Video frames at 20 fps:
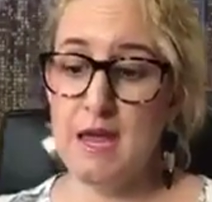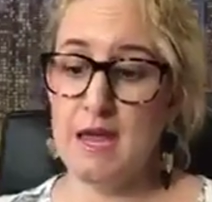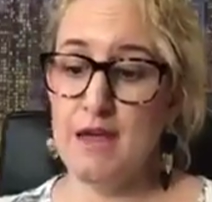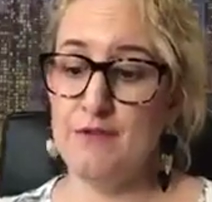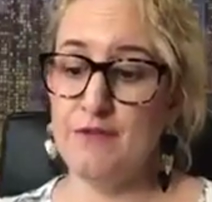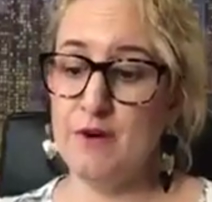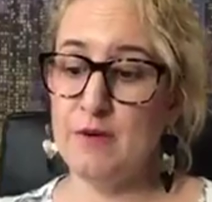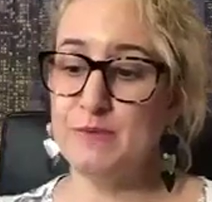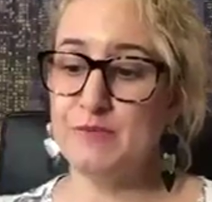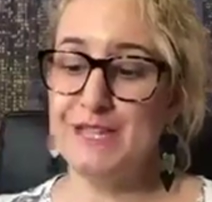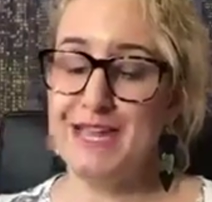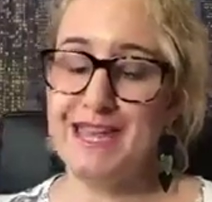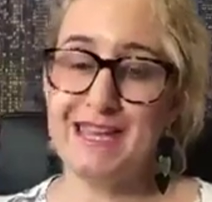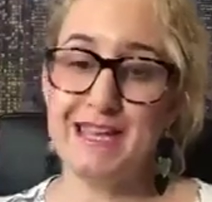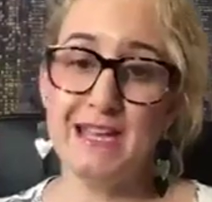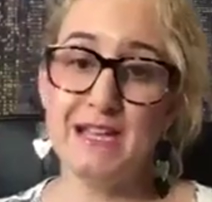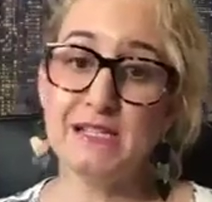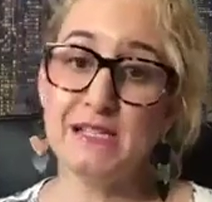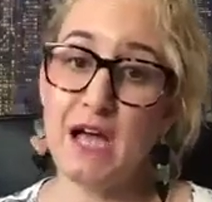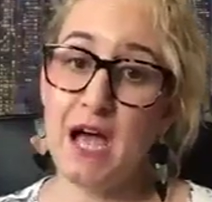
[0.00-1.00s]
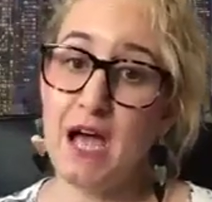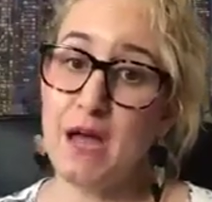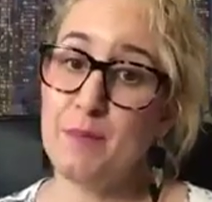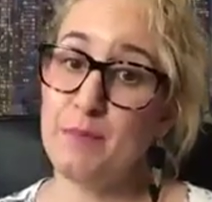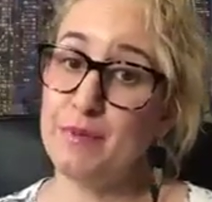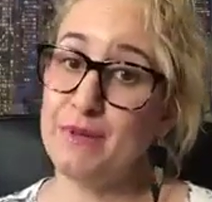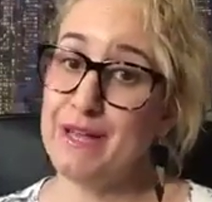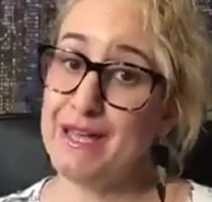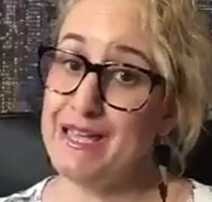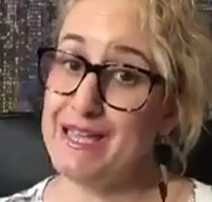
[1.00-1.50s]
If I'm taking
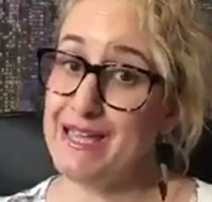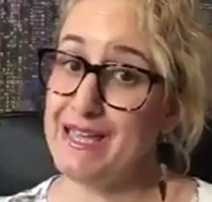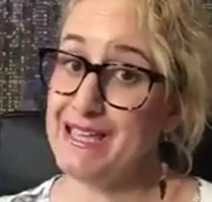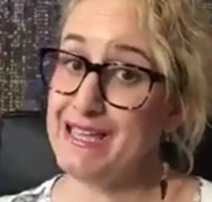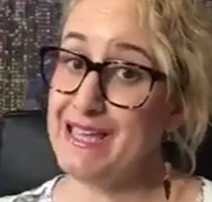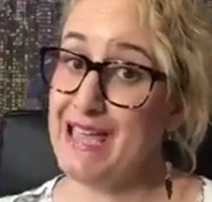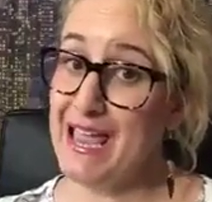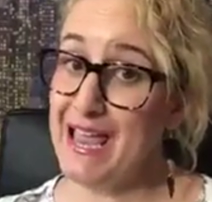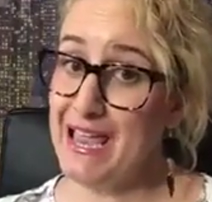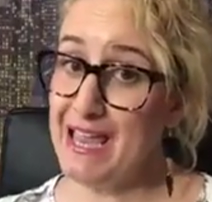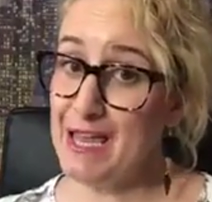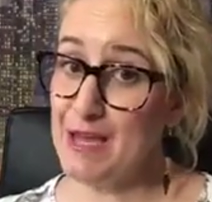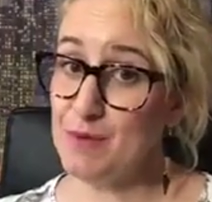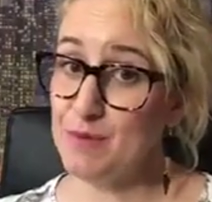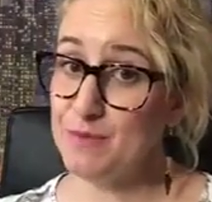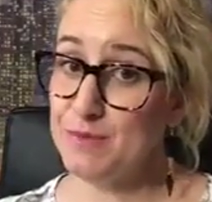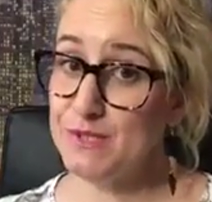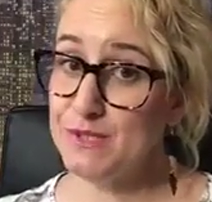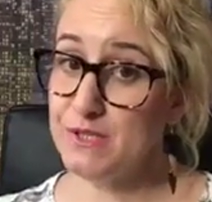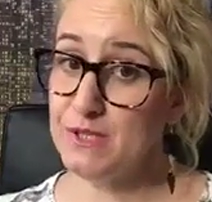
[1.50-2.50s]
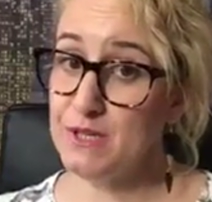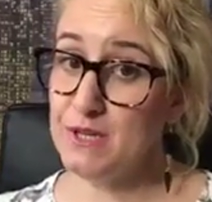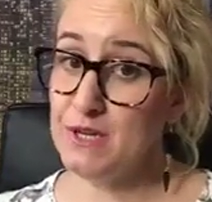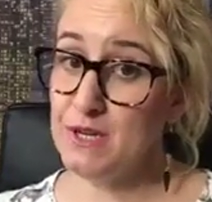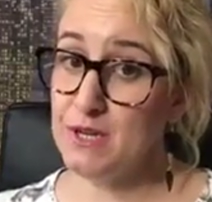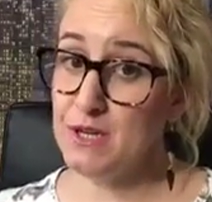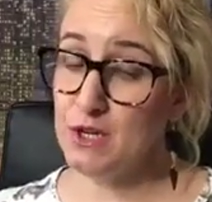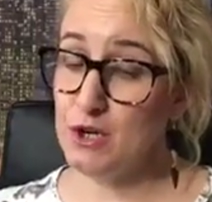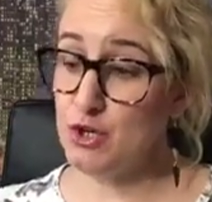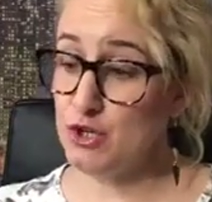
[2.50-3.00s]
time playing games,
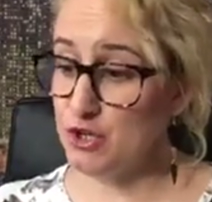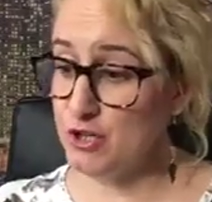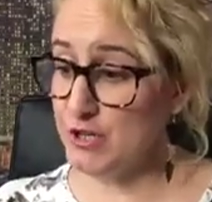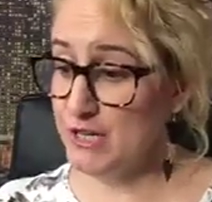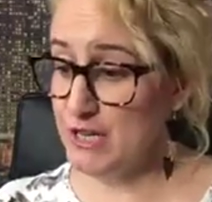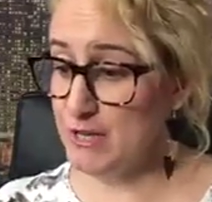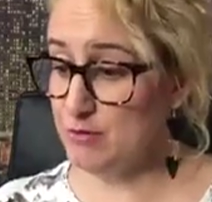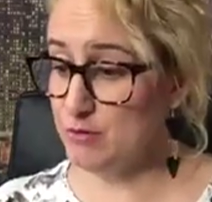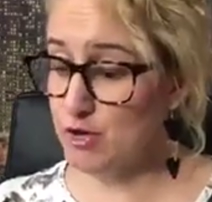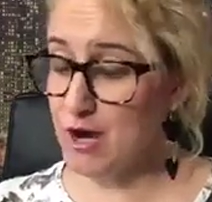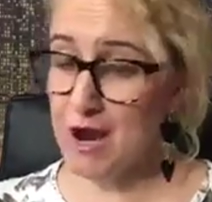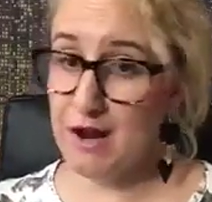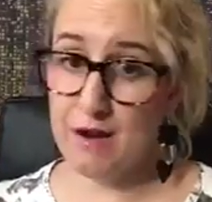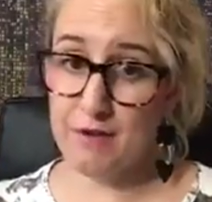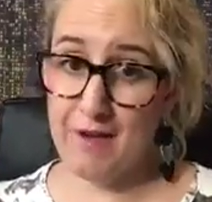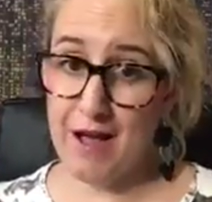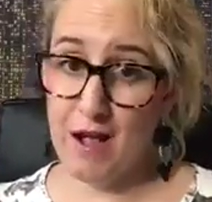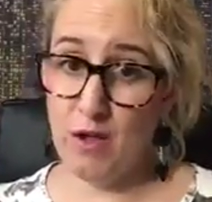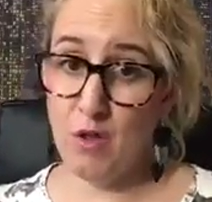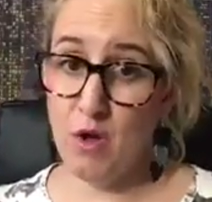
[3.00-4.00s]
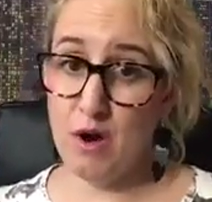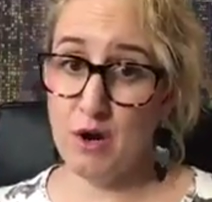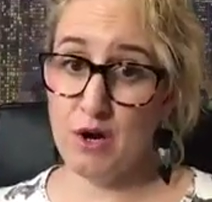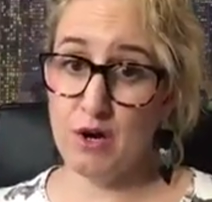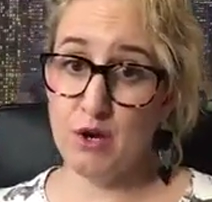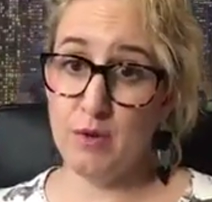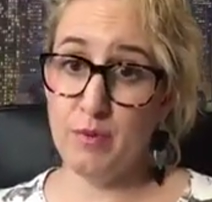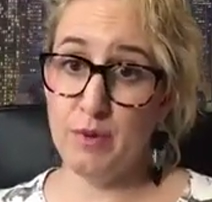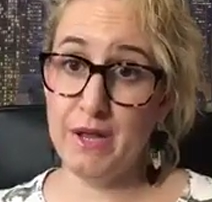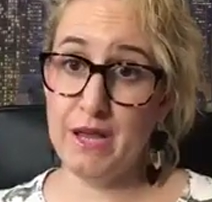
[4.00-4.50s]
you should keep track of how long
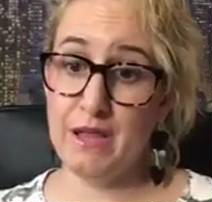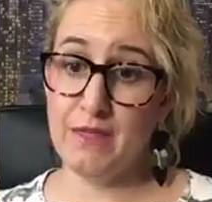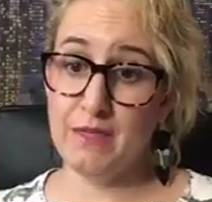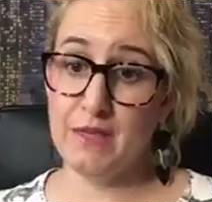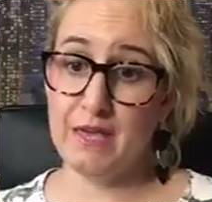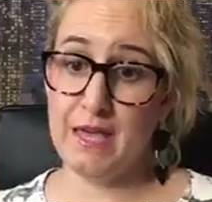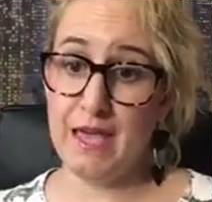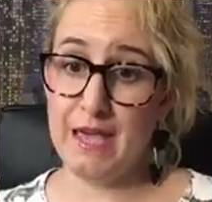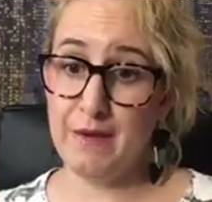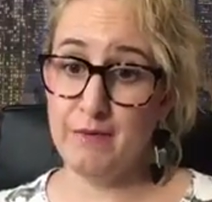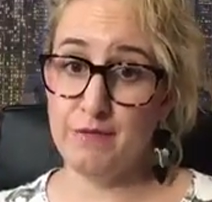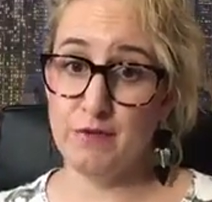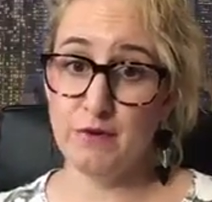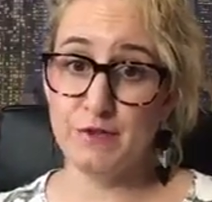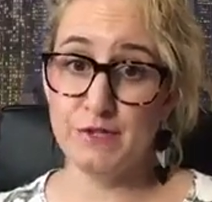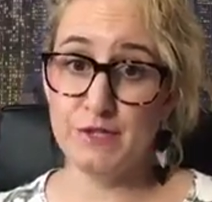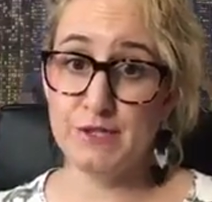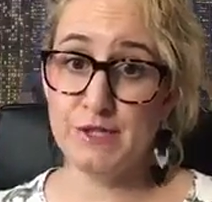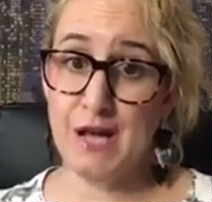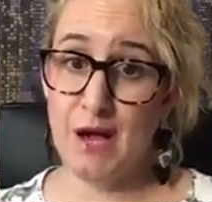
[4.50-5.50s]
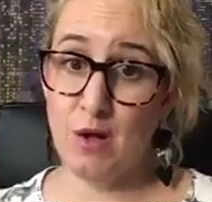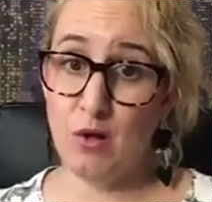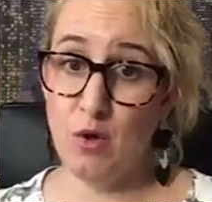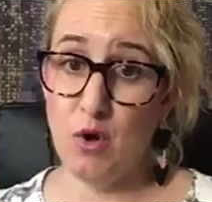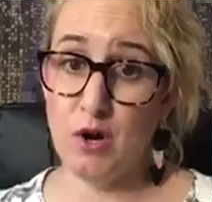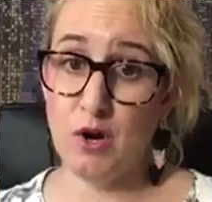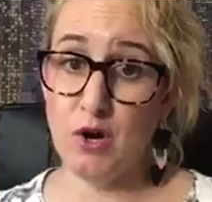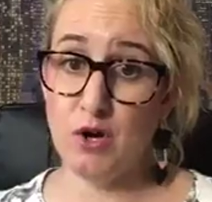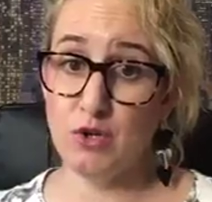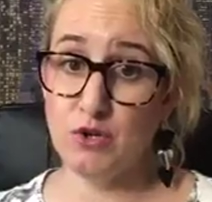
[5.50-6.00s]
are you playing the game versus how
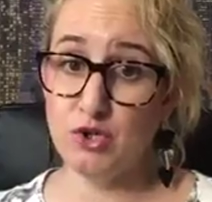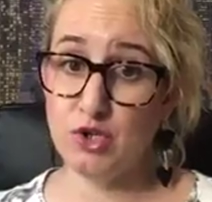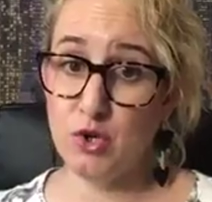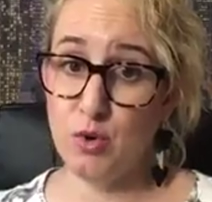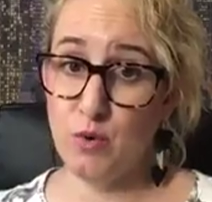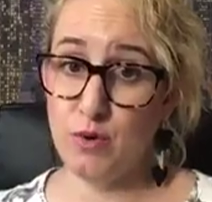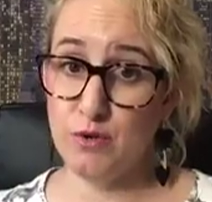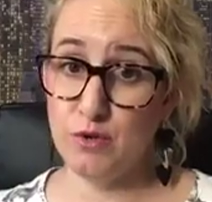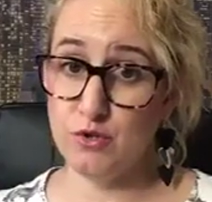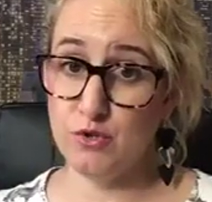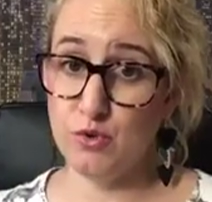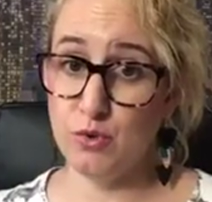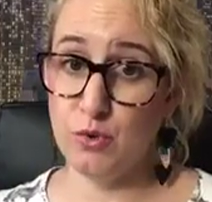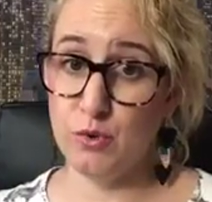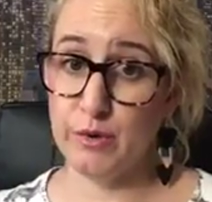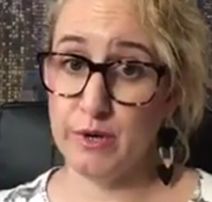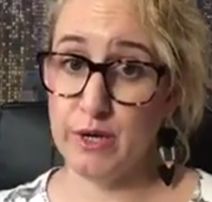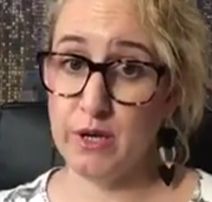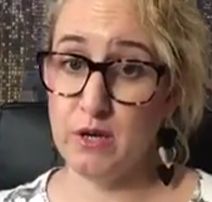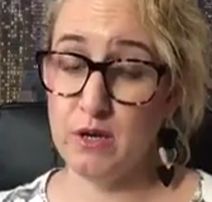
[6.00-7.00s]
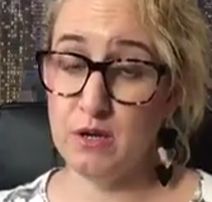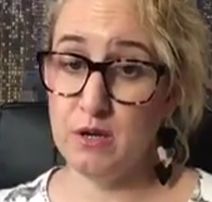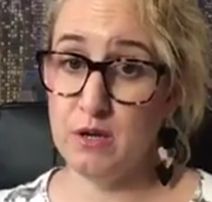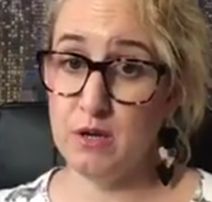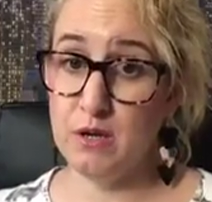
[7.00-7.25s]
long are you showing the jewelry.